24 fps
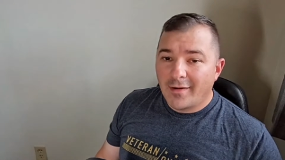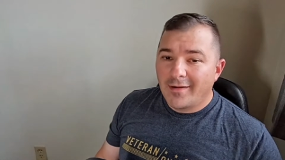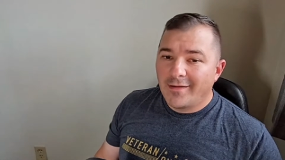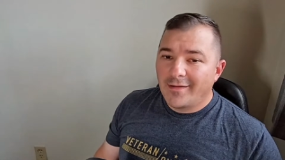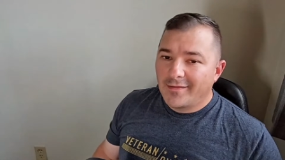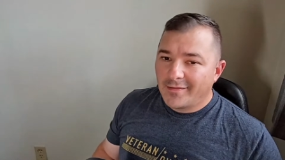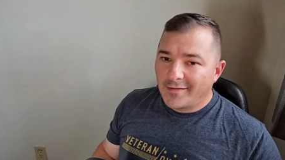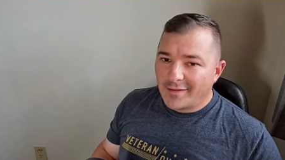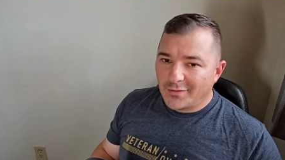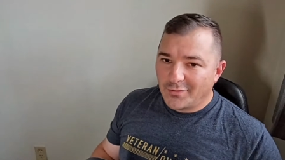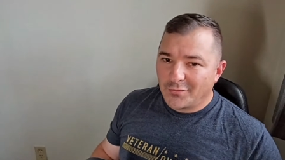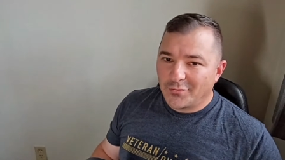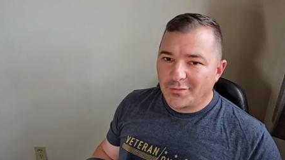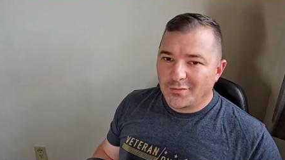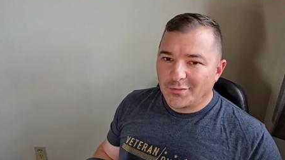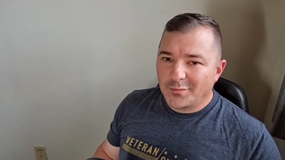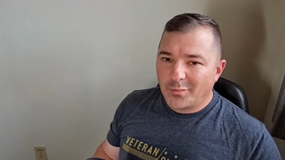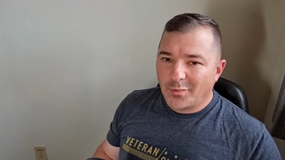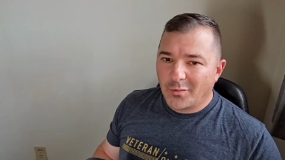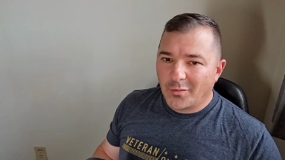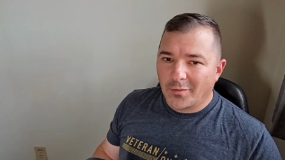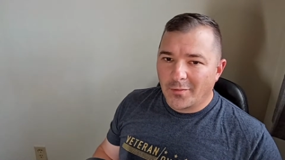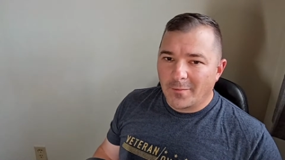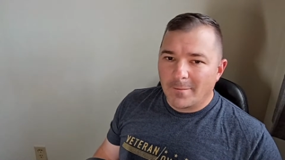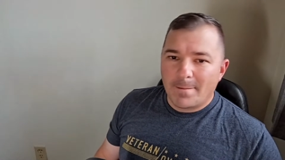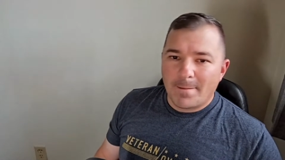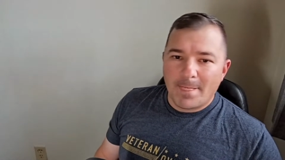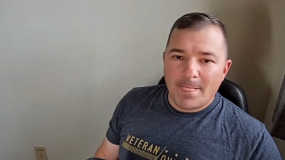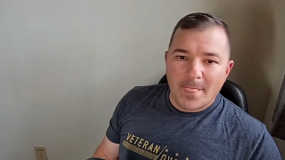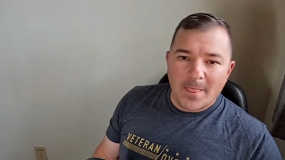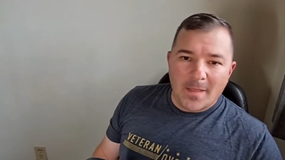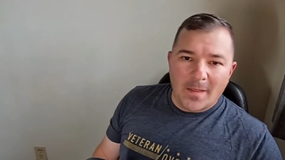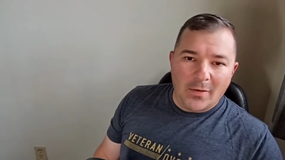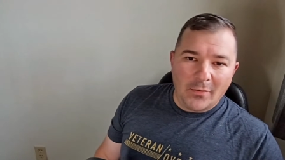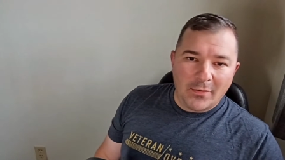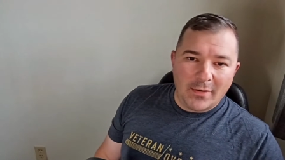thanks for your support.
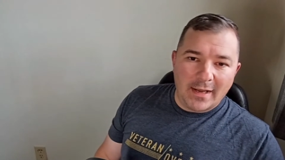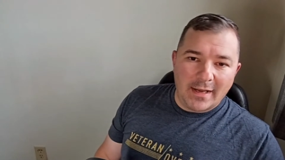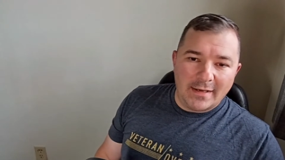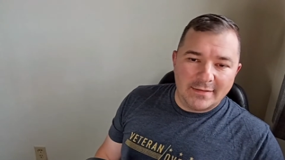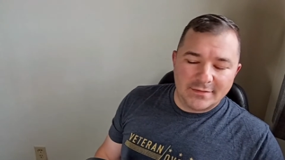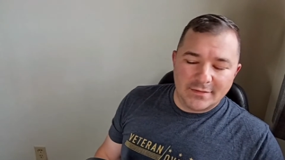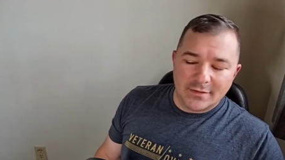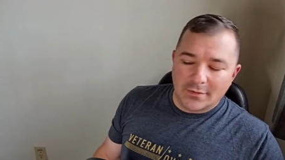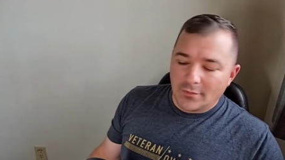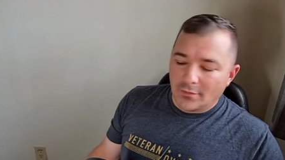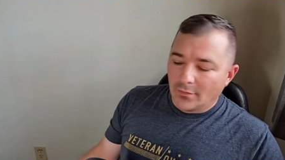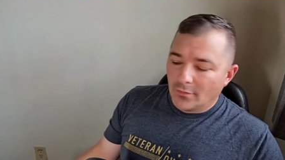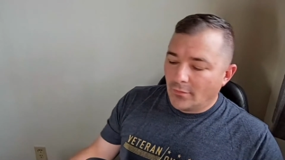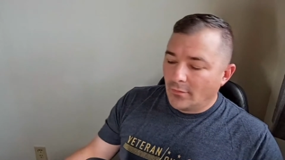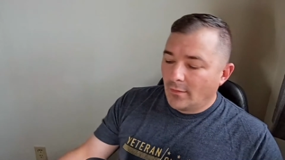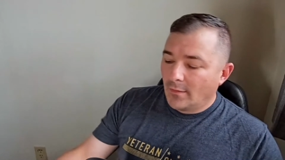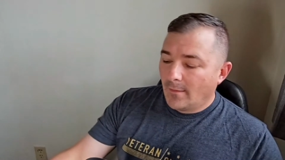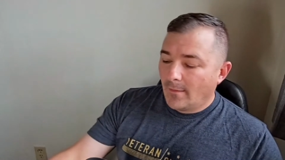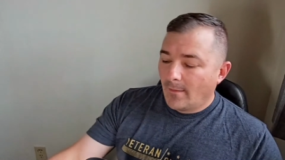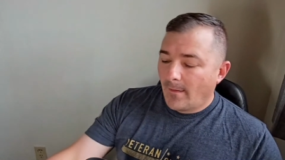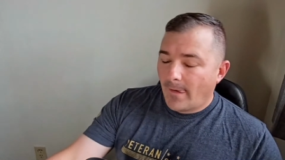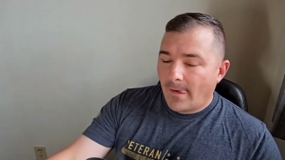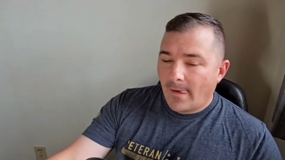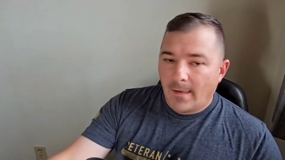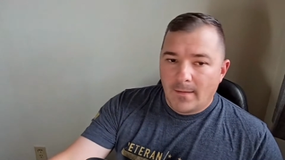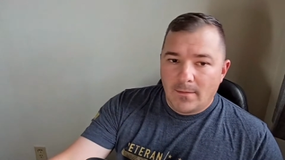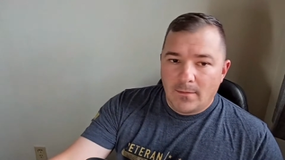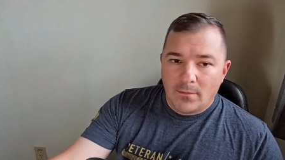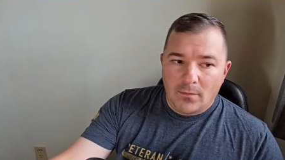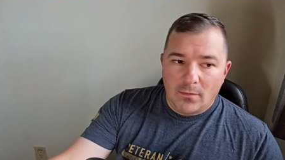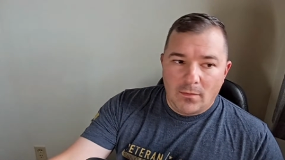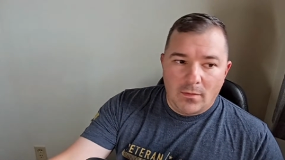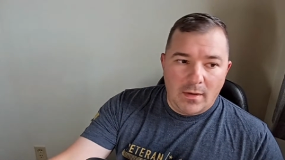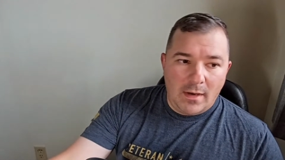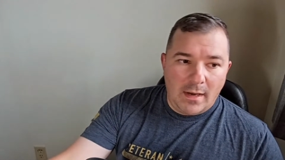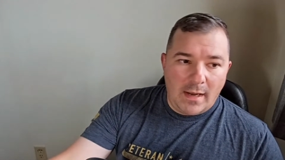Okay, so
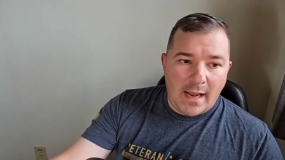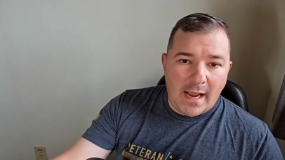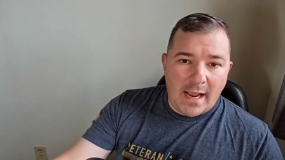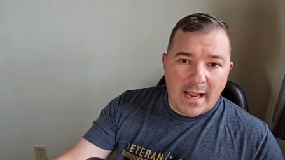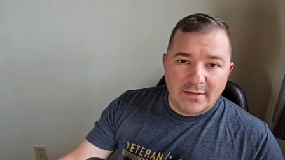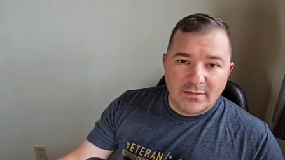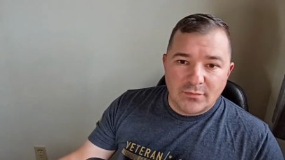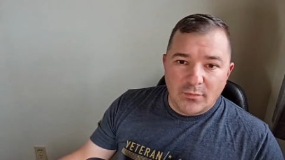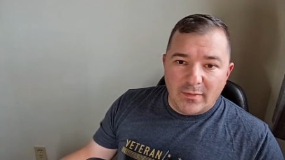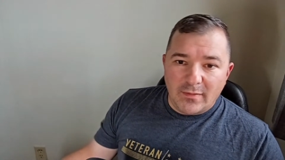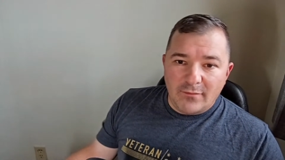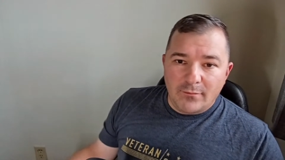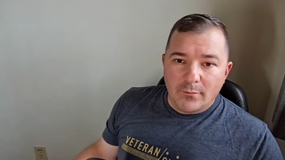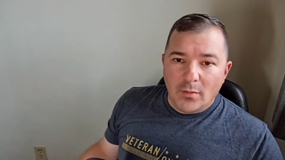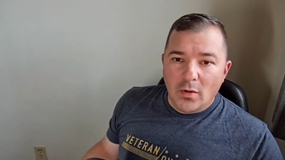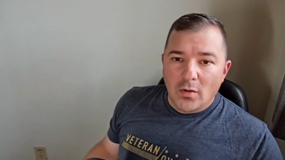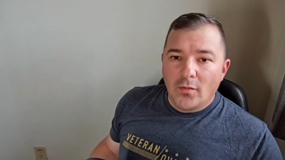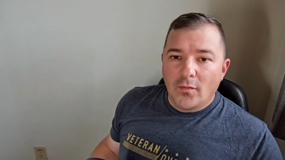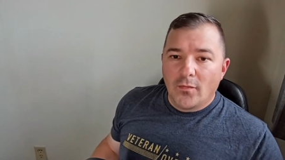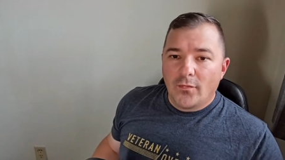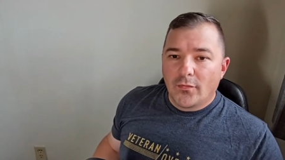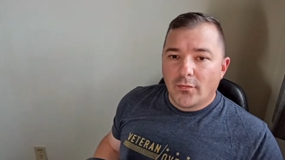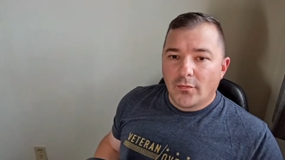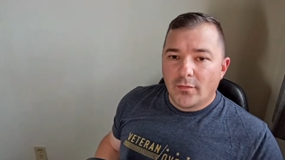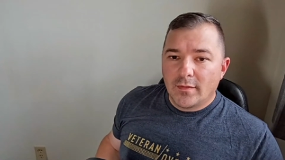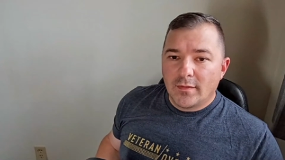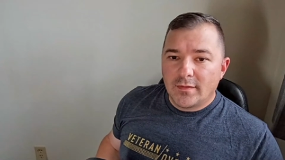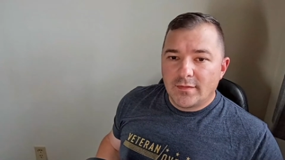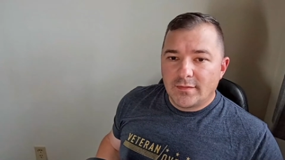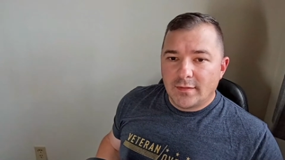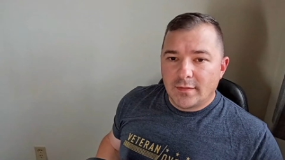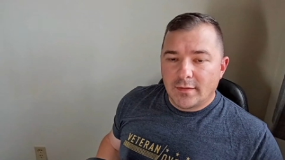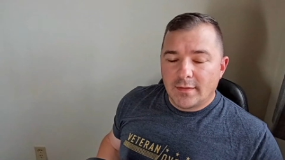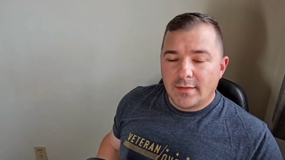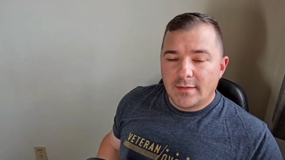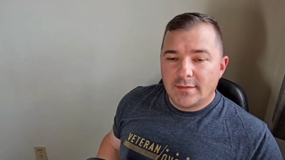as we've moved through this
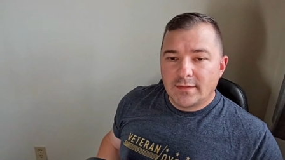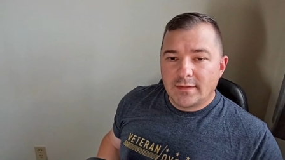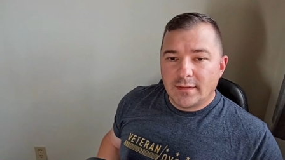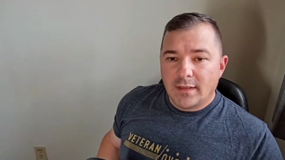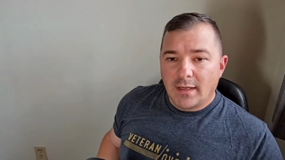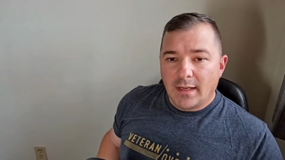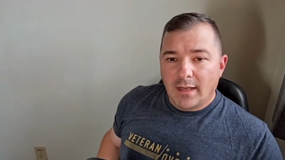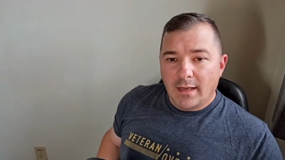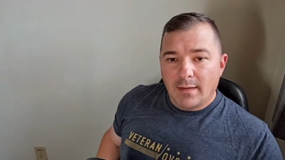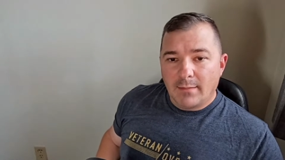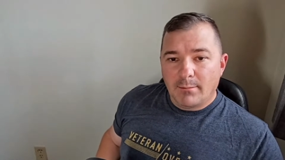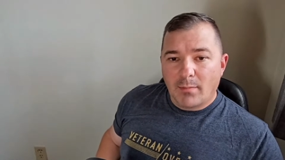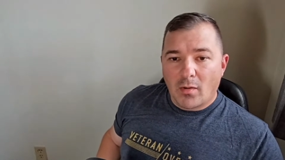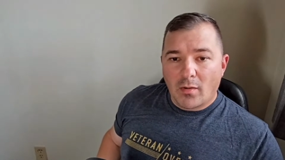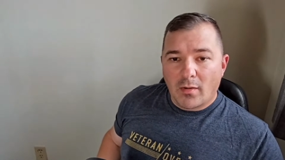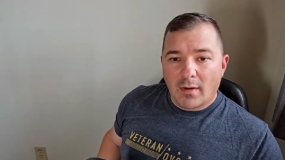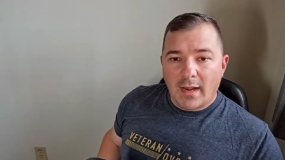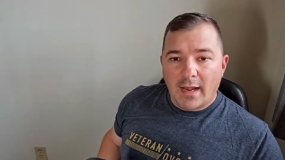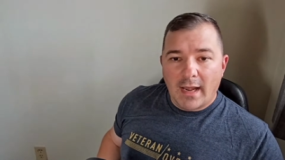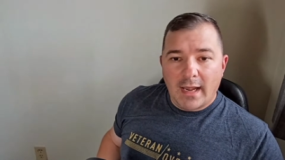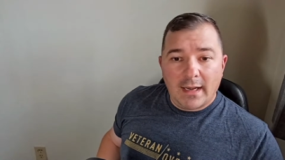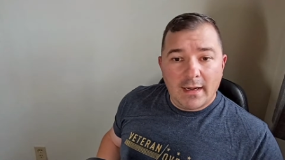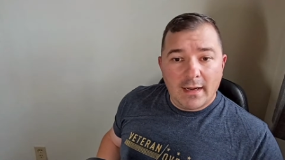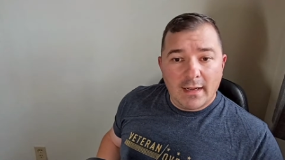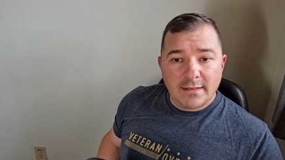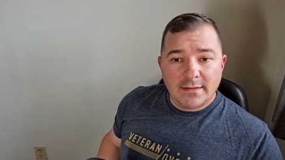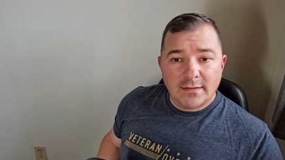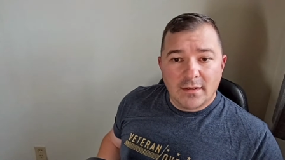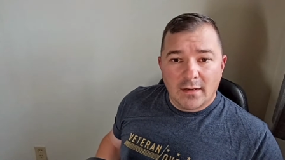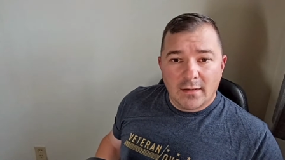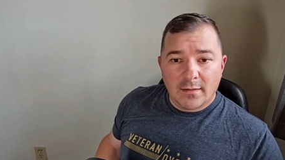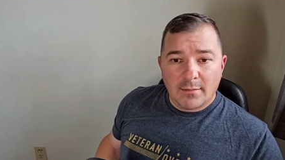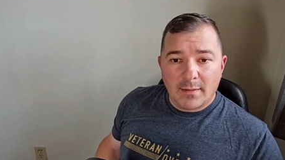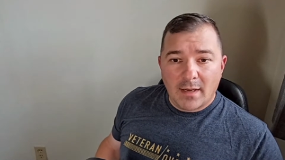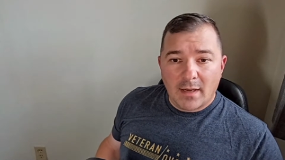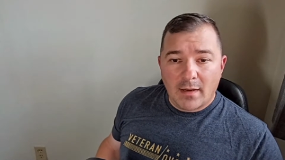series, and part 8, I
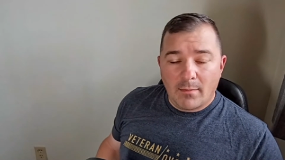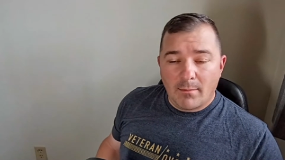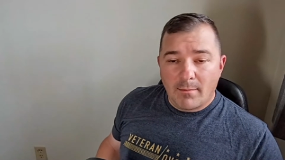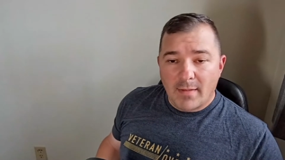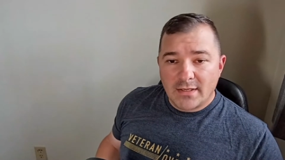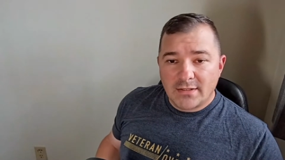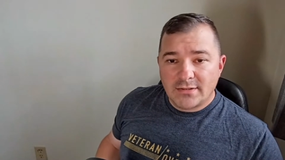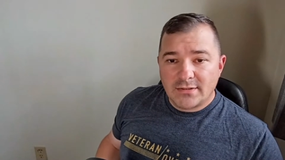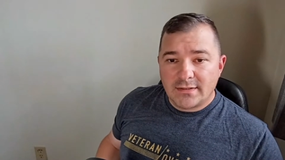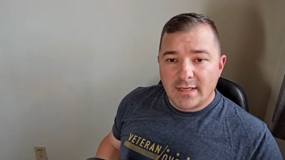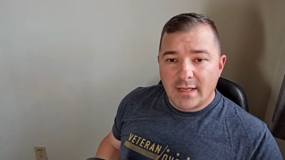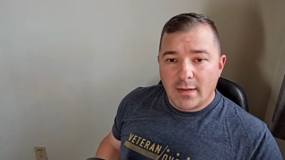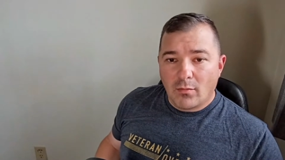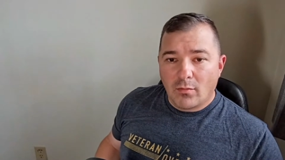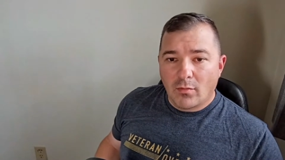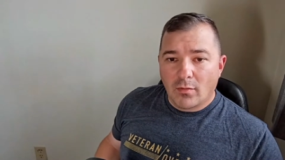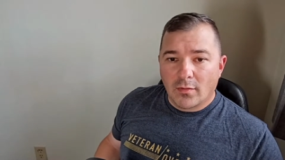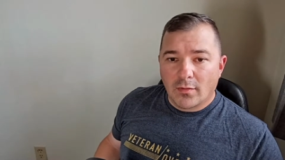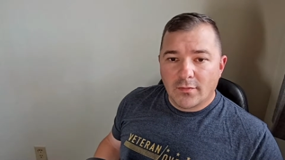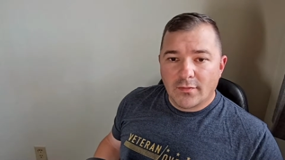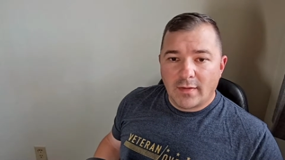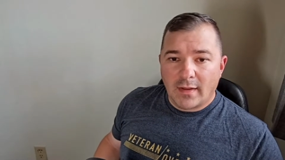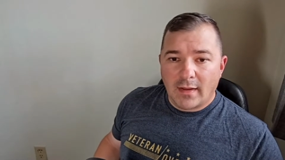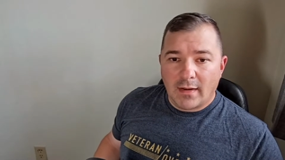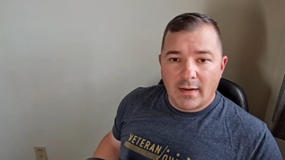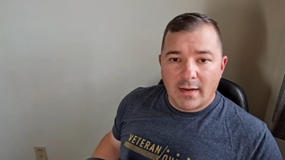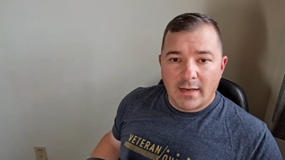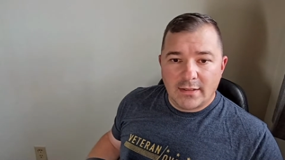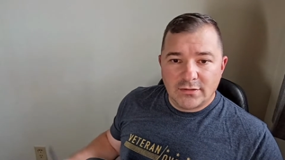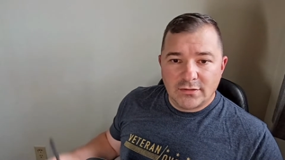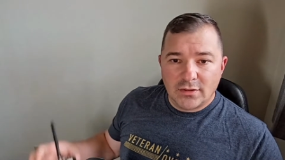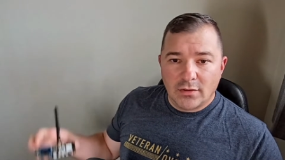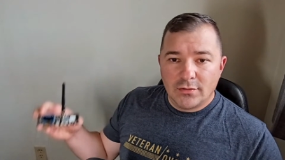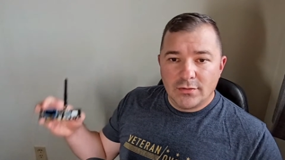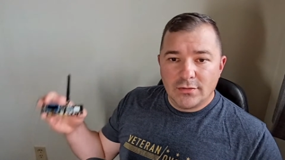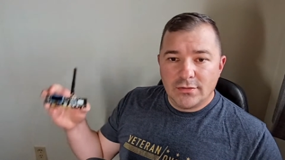talked about mesh networks, and I
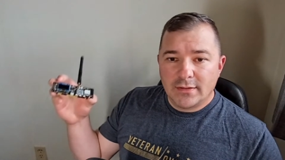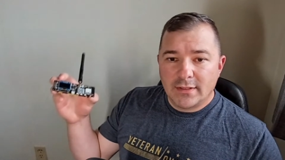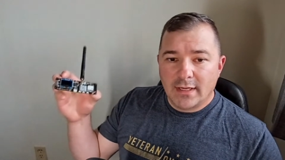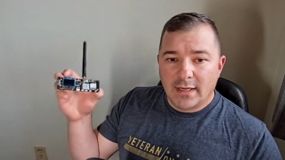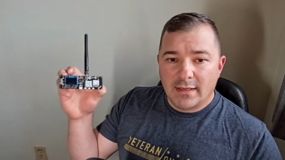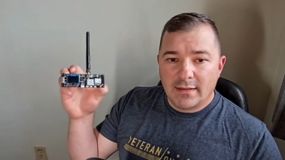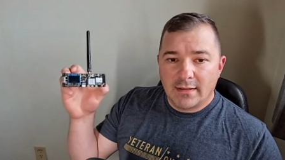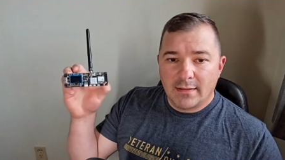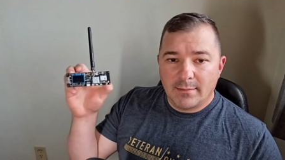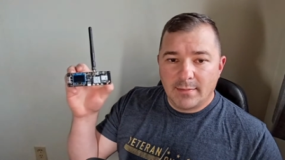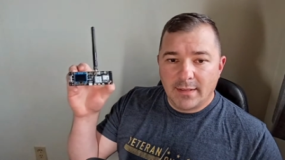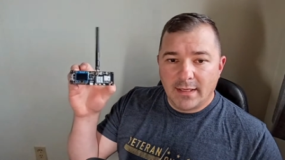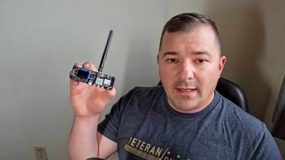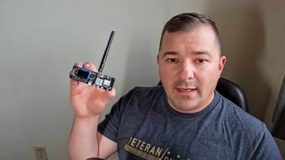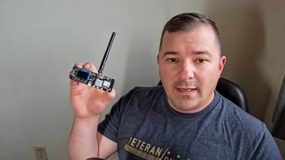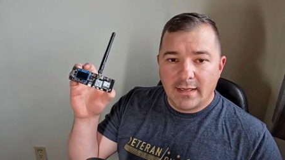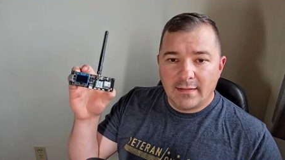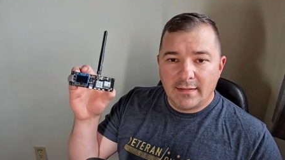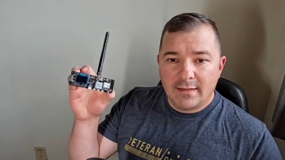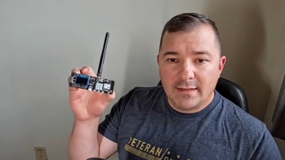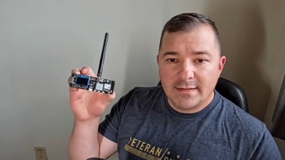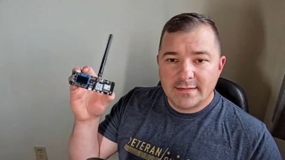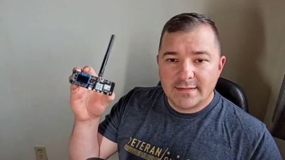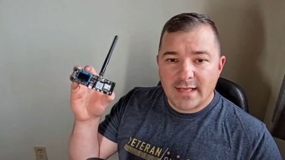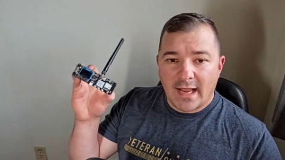showed you kind of in the beginning these.